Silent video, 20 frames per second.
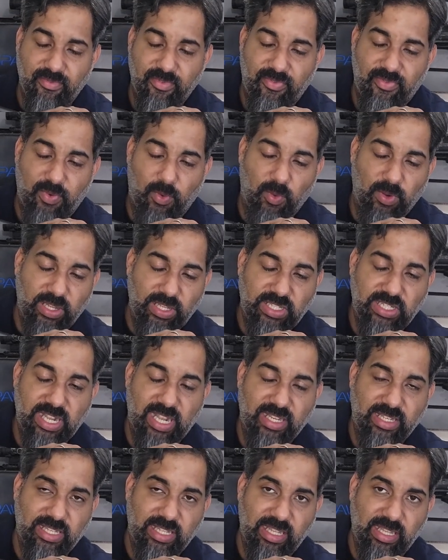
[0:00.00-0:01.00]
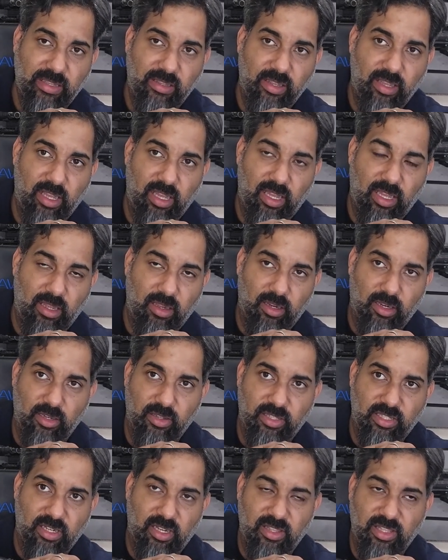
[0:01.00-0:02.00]
forward ejecting
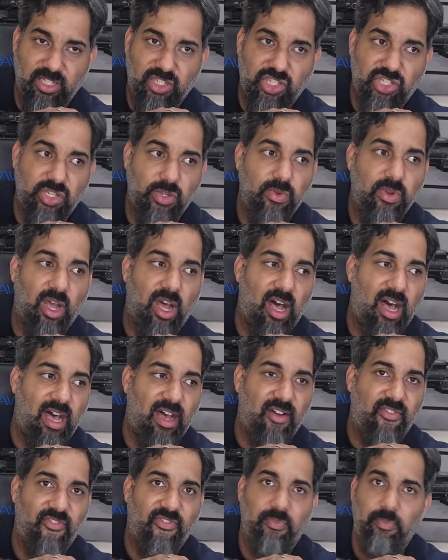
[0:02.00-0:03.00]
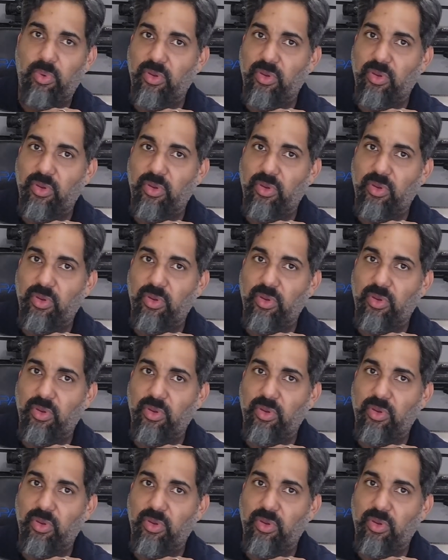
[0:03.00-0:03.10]
the chute off,